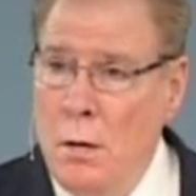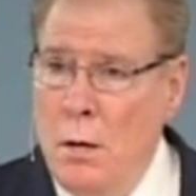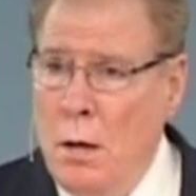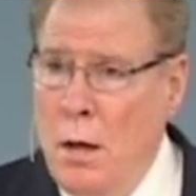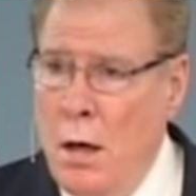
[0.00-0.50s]

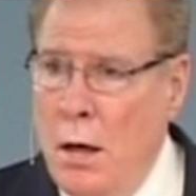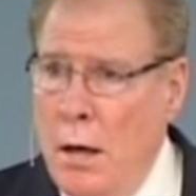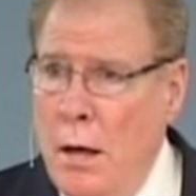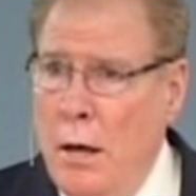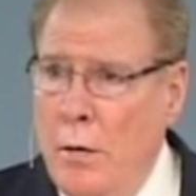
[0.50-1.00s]

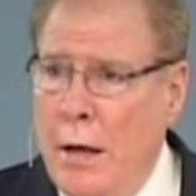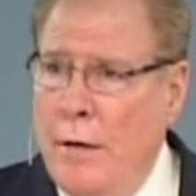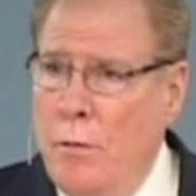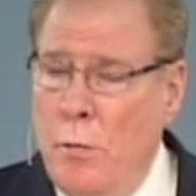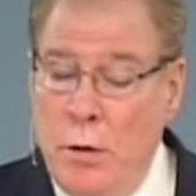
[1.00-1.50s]
uh, in light
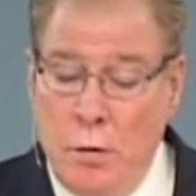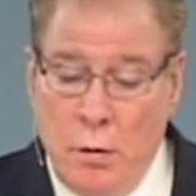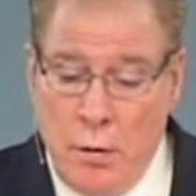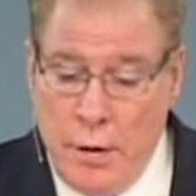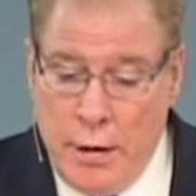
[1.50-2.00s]
of what we
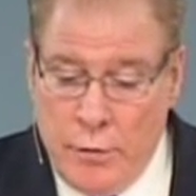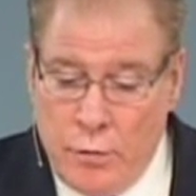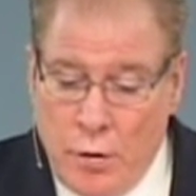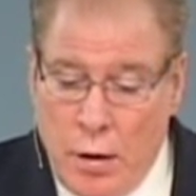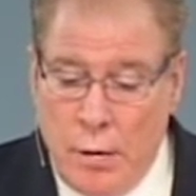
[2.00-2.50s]
learn in
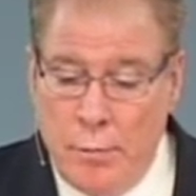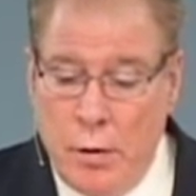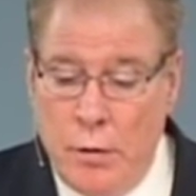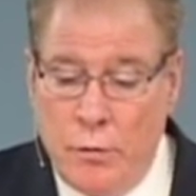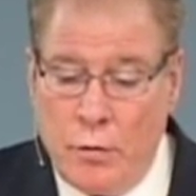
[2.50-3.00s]
Psalm
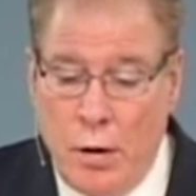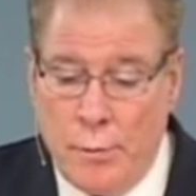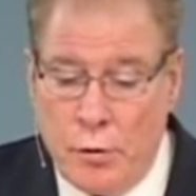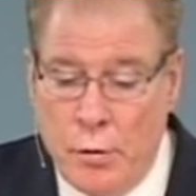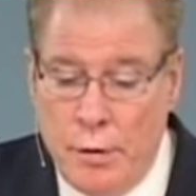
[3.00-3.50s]

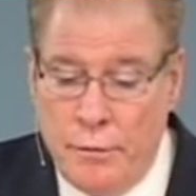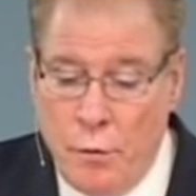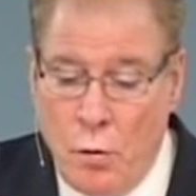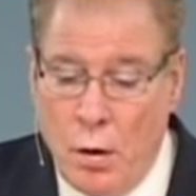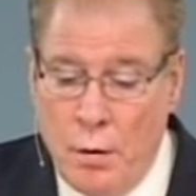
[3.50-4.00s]

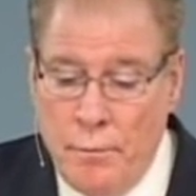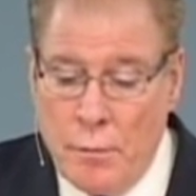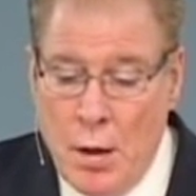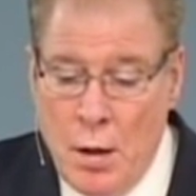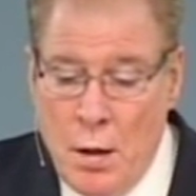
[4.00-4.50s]
thirty-four.
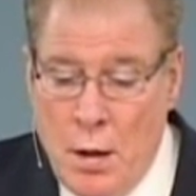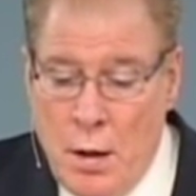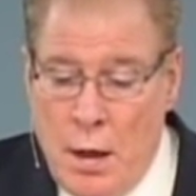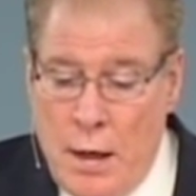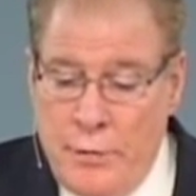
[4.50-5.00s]

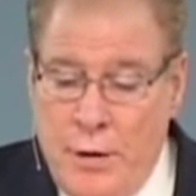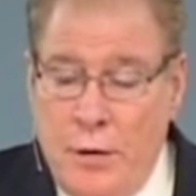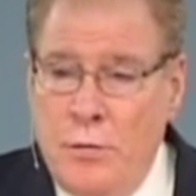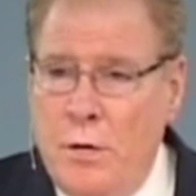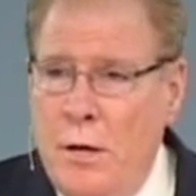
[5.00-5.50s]
Uh,
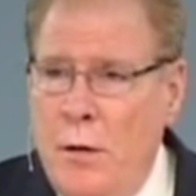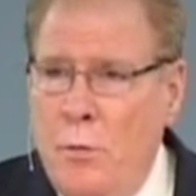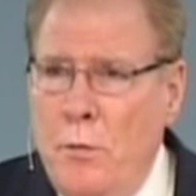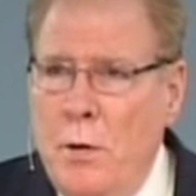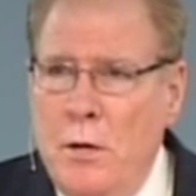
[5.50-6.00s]
there's a
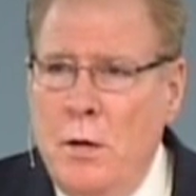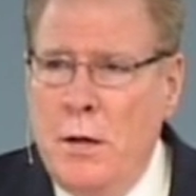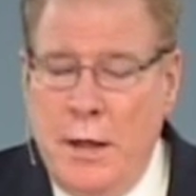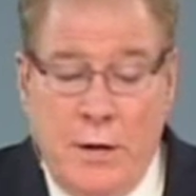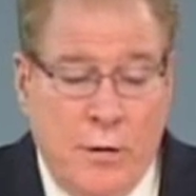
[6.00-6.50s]
when we
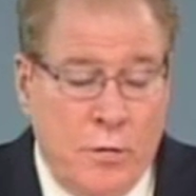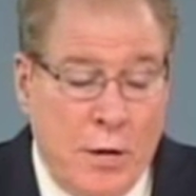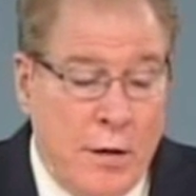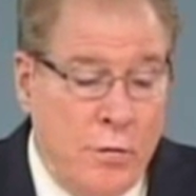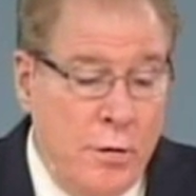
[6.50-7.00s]
look at this
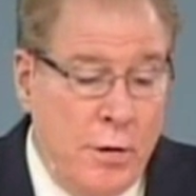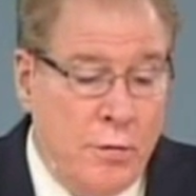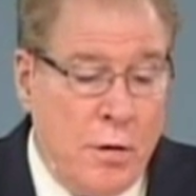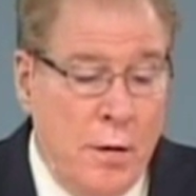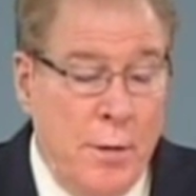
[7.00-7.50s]
section
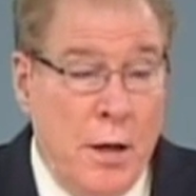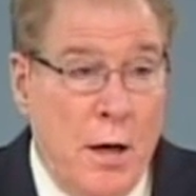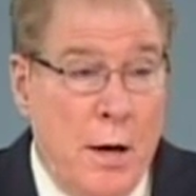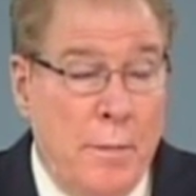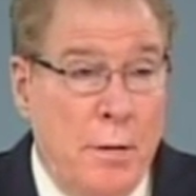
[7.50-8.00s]
that's coming
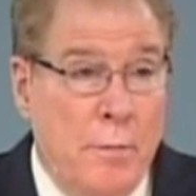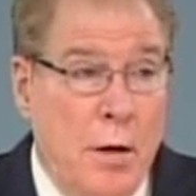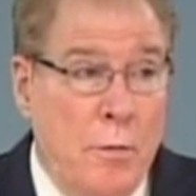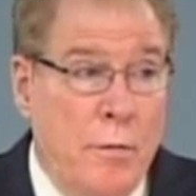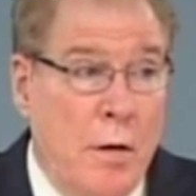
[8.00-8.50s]
up,
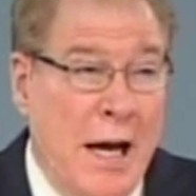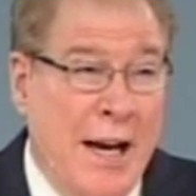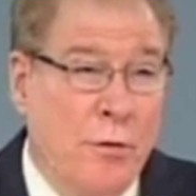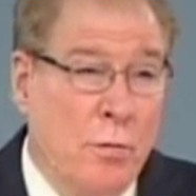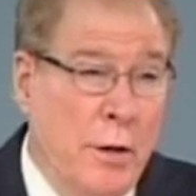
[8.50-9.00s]
that we've
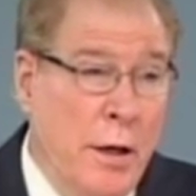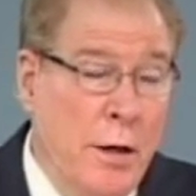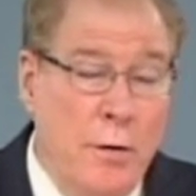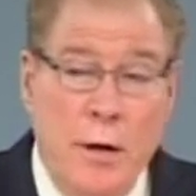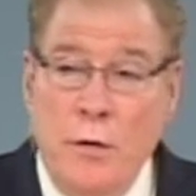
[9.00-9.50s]
actually
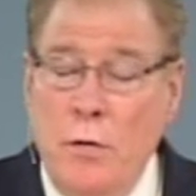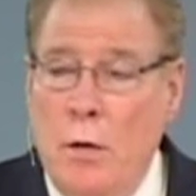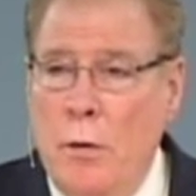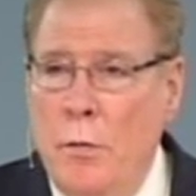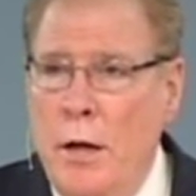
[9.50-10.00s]
entered into
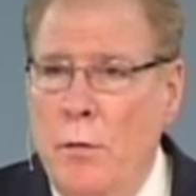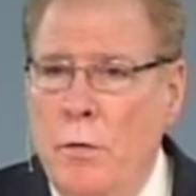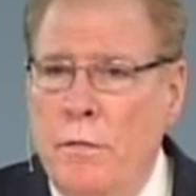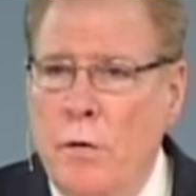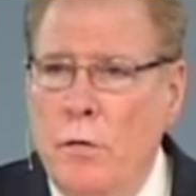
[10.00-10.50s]
already
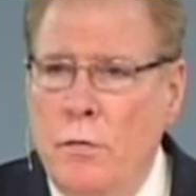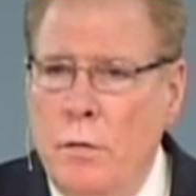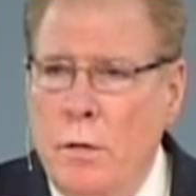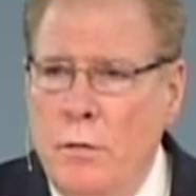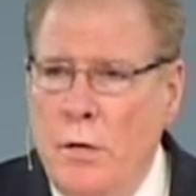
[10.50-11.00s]
with
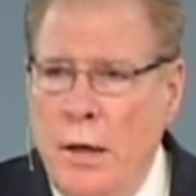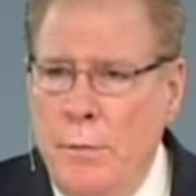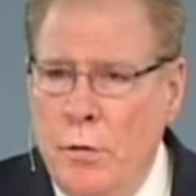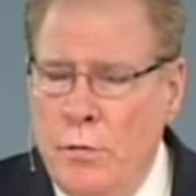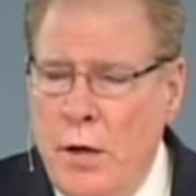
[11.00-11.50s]
First
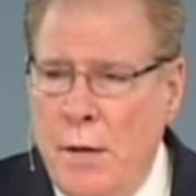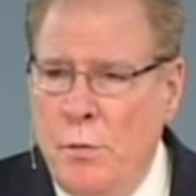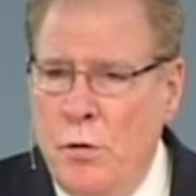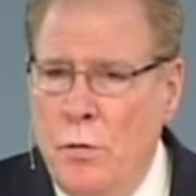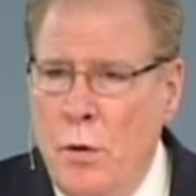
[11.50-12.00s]
Samuel
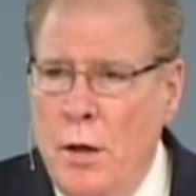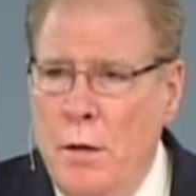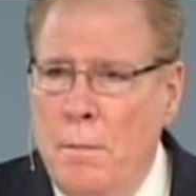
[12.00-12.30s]
chapter twenty.